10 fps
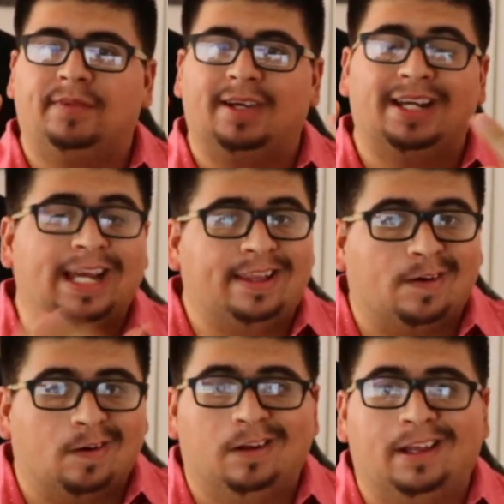get there
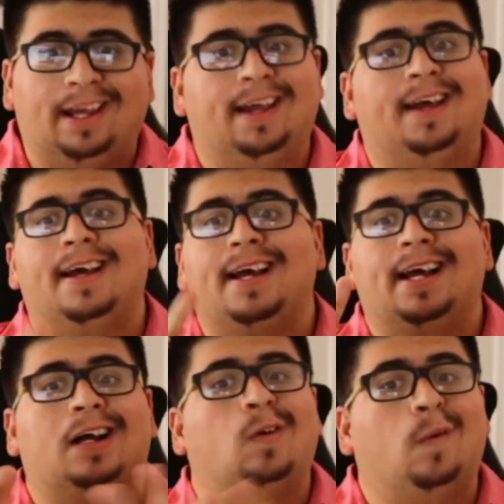early,
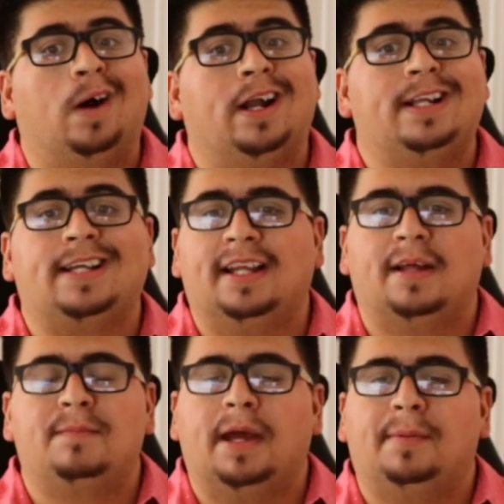go on a day
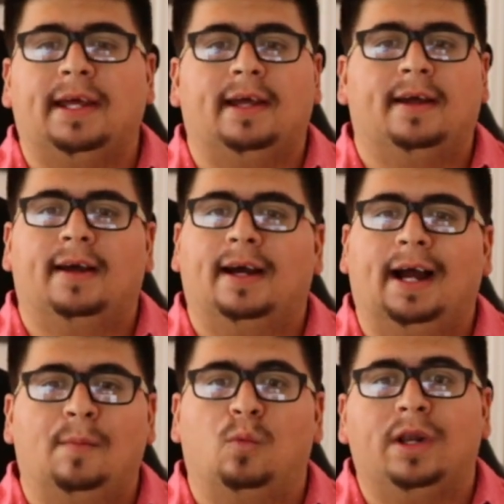that maybe
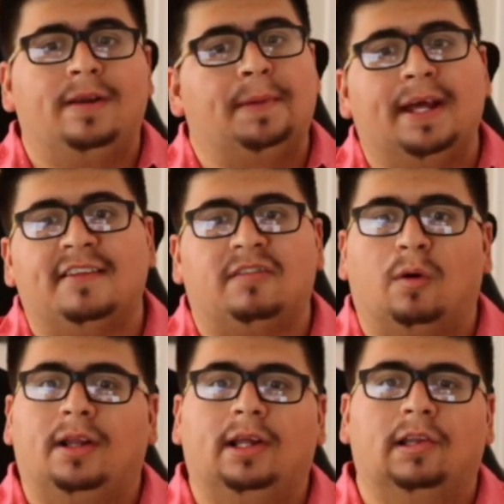um, would be
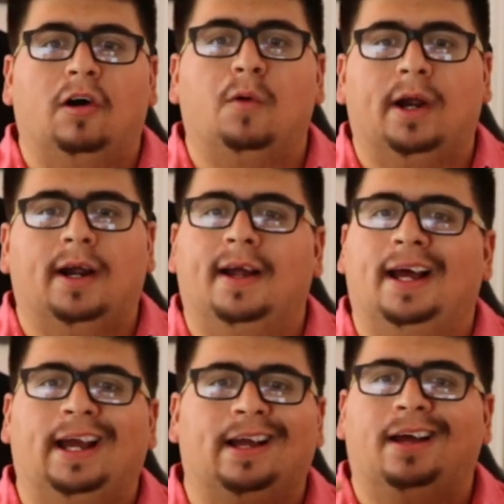historically lower,
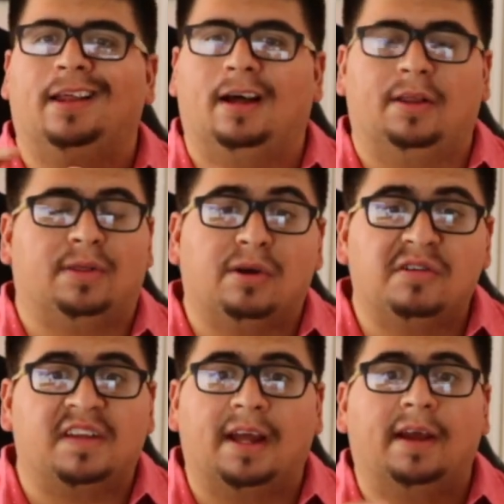like a, a
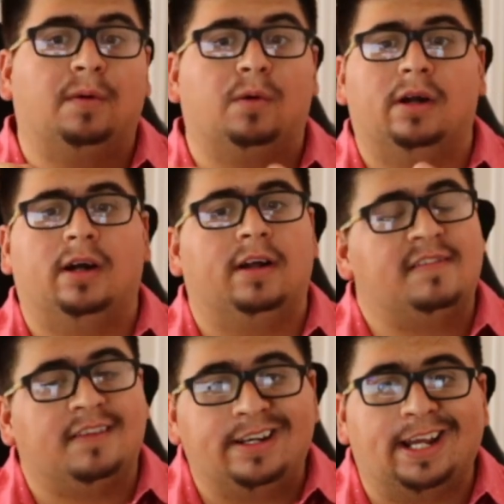Thursday or a
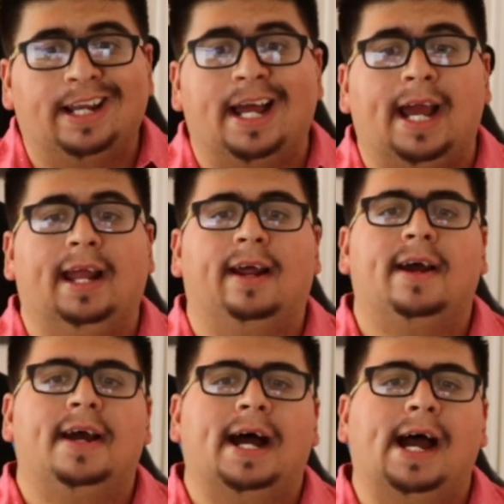Sunday night,
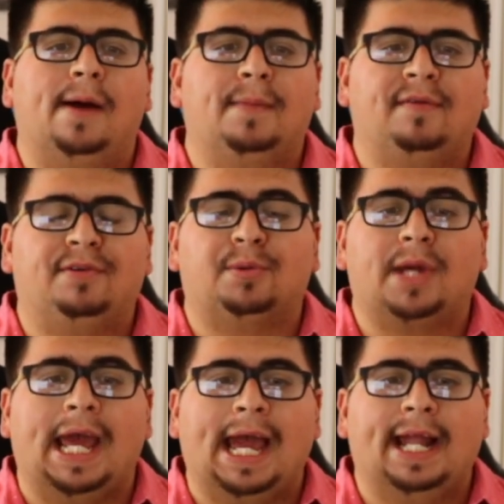um, if you
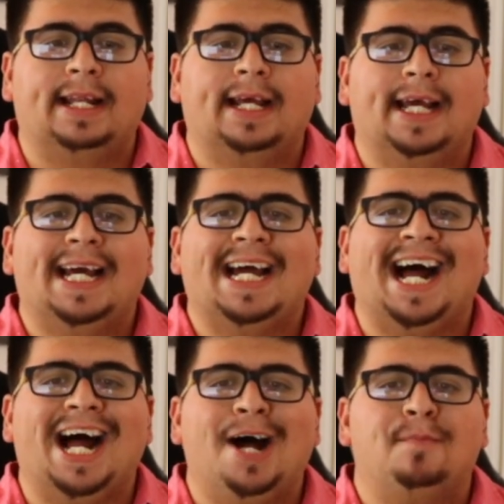can.
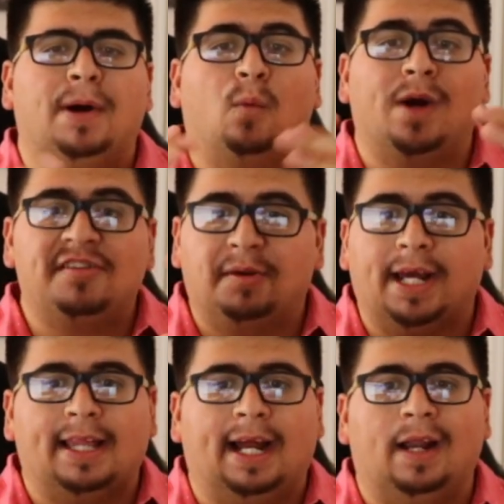Um, but once you
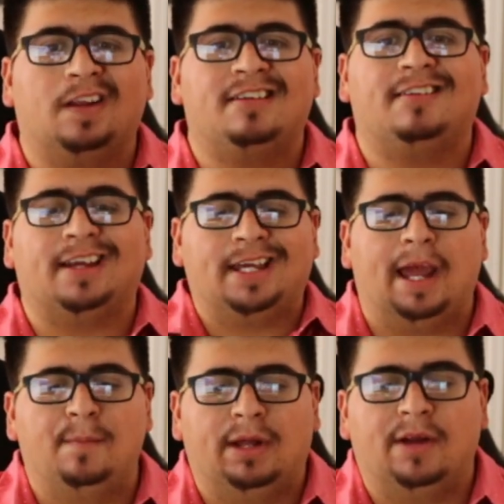get there, this is a
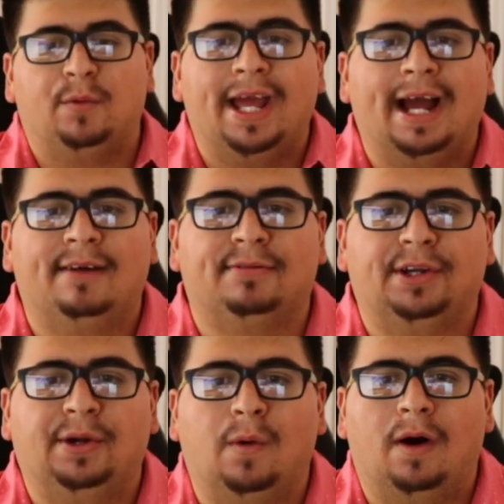game plan we have for
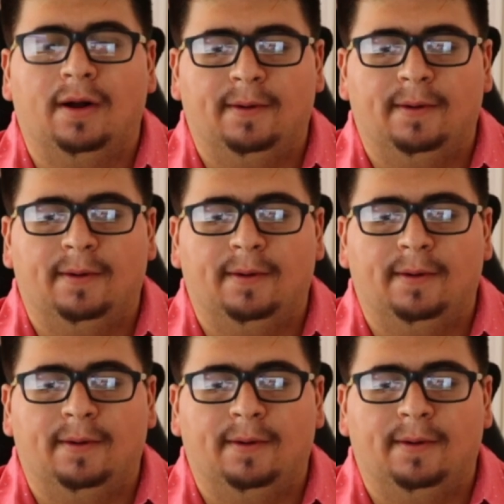you all.